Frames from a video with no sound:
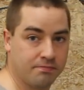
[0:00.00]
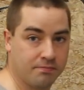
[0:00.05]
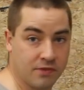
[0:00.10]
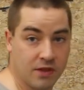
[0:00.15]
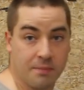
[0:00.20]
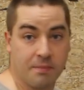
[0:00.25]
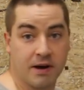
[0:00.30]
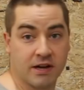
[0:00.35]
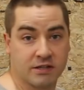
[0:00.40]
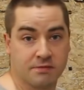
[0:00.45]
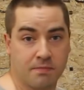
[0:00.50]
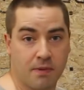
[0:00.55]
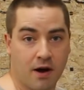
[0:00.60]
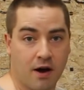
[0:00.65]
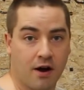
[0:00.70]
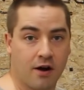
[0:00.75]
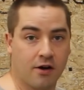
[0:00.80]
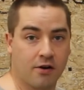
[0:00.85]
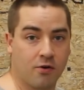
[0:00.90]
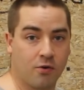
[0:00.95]
the bus
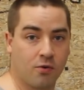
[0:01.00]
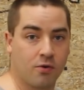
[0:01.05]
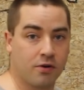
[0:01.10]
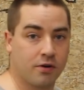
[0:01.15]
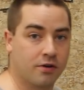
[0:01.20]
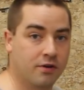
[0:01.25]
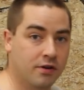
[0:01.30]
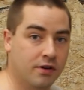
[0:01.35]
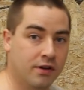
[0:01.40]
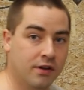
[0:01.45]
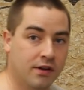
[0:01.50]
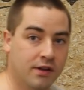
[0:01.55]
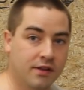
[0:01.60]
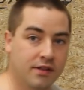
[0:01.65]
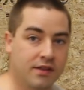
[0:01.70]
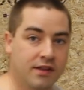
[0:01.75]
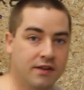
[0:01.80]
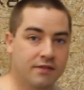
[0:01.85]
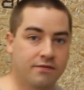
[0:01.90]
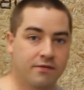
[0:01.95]
bar or
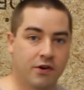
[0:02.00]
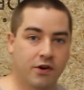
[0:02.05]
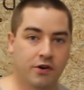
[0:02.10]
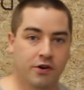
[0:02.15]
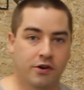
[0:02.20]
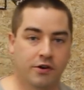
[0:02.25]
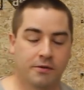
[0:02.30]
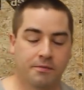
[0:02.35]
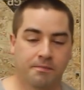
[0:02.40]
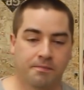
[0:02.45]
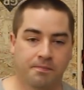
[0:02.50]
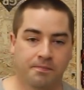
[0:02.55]
the inverter.